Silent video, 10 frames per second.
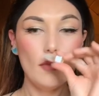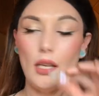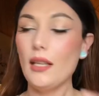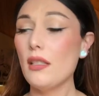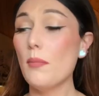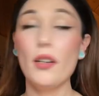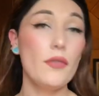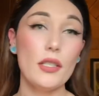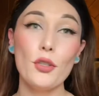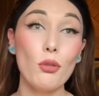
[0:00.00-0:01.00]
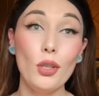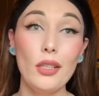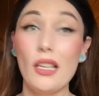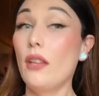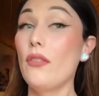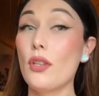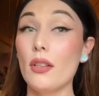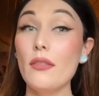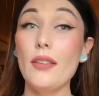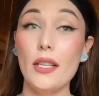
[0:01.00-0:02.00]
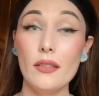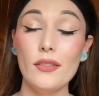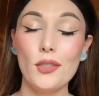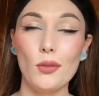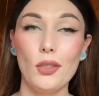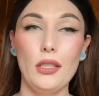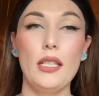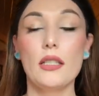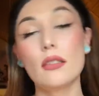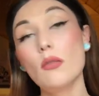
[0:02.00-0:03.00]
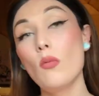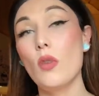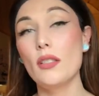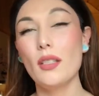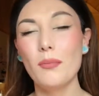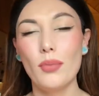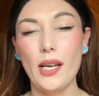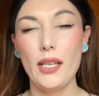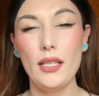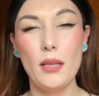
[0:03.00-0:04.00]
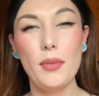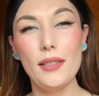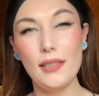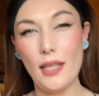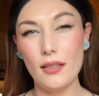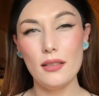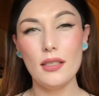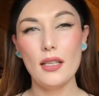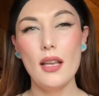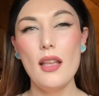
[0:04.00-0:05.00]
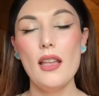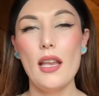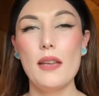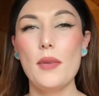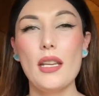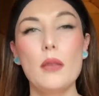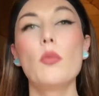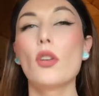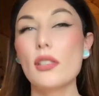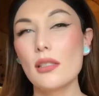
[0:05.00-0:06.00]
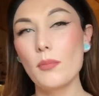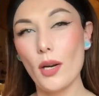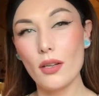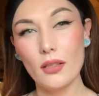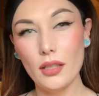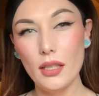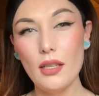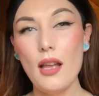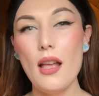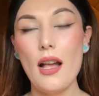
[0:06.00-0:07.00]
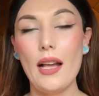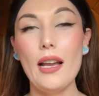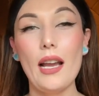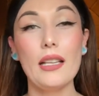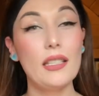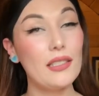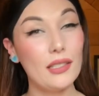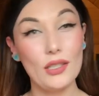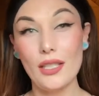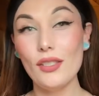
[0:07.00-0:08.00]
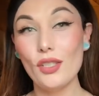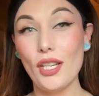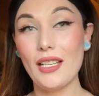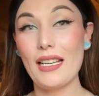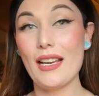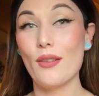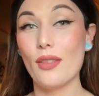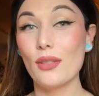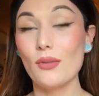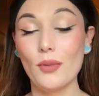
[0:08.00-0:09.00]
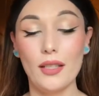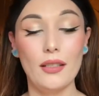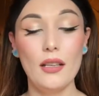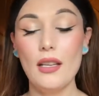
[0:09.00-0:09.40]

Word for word: It's a perfect neroli. If you're a fan of neroli and want to brighten up a scent and make it more sparkling, I highly suggest checking out this one.